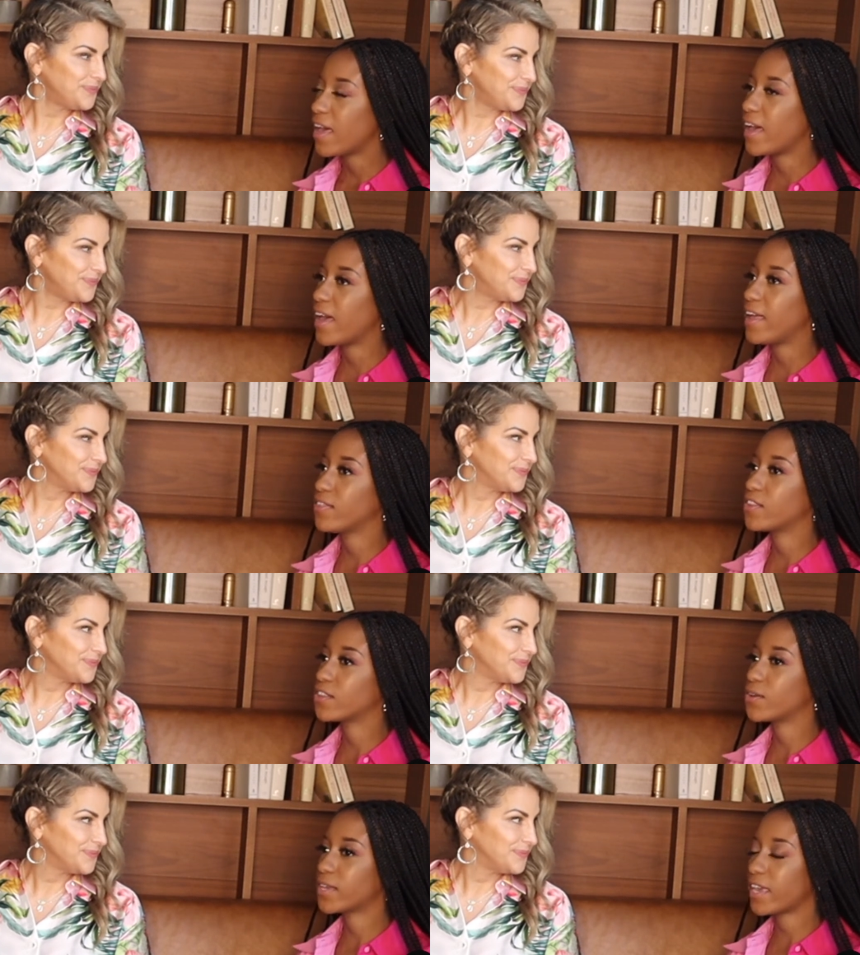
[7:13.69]
Speaker 1: And
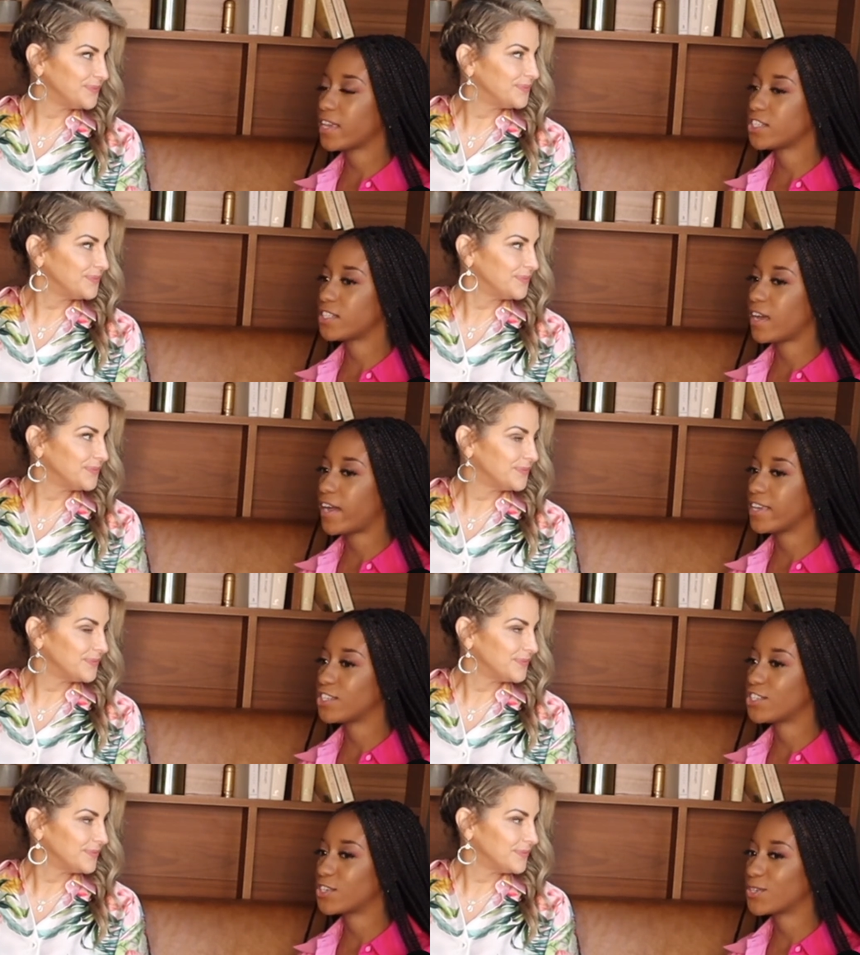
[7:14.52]
the location
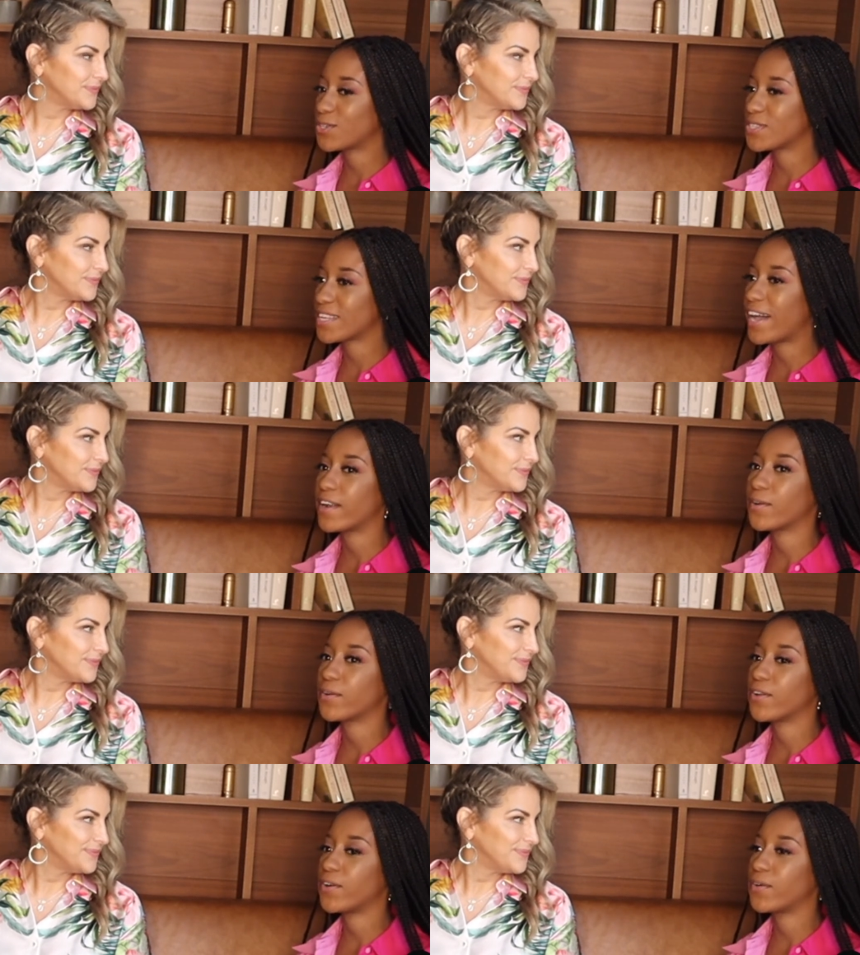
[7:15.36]
I chose, I
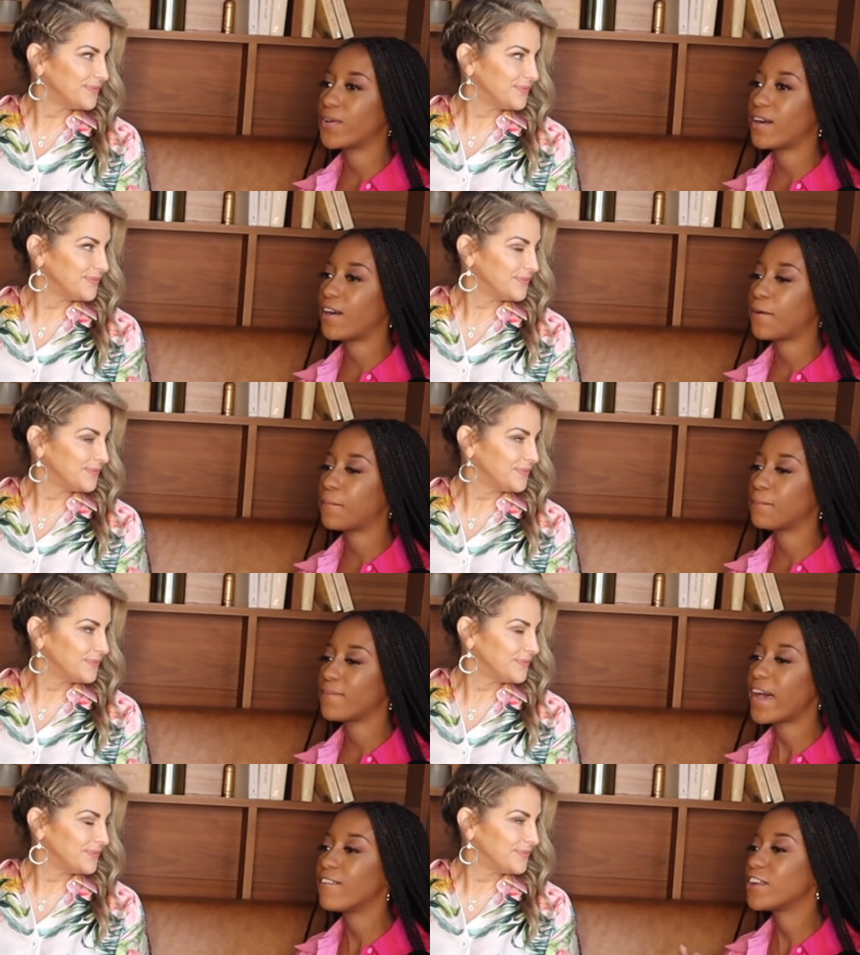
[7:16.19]
don't know.
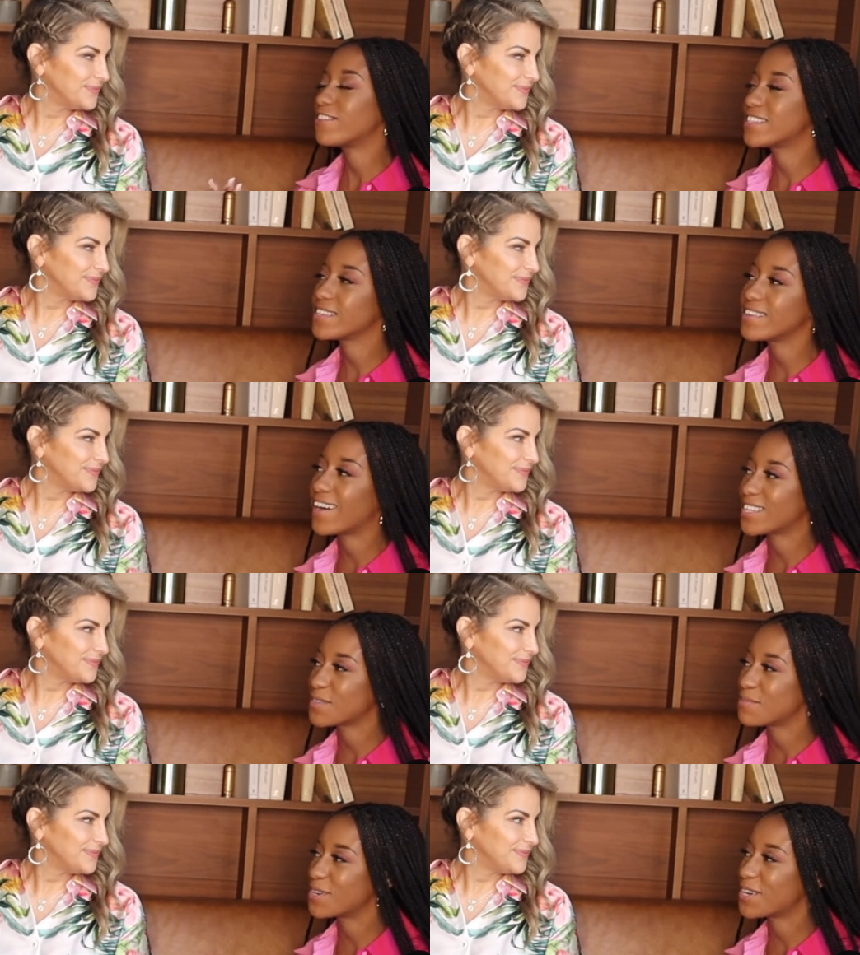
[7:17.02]
Um, have you ever seen
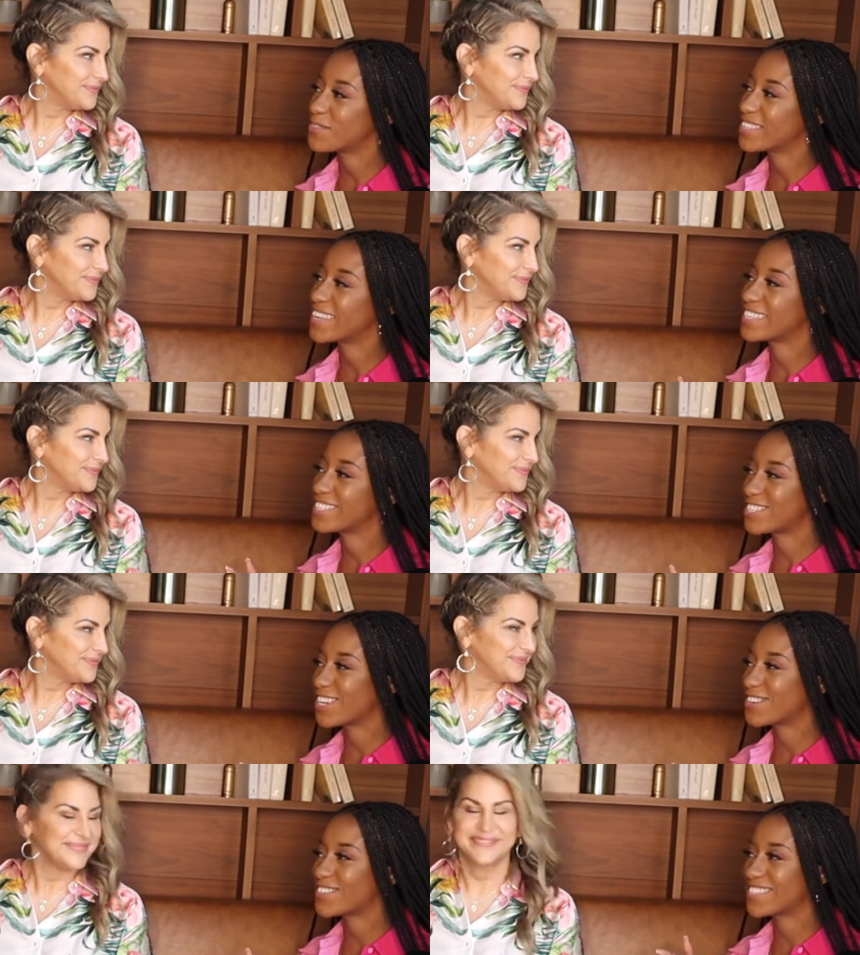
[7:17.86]
Gossip Girl where like Chuck was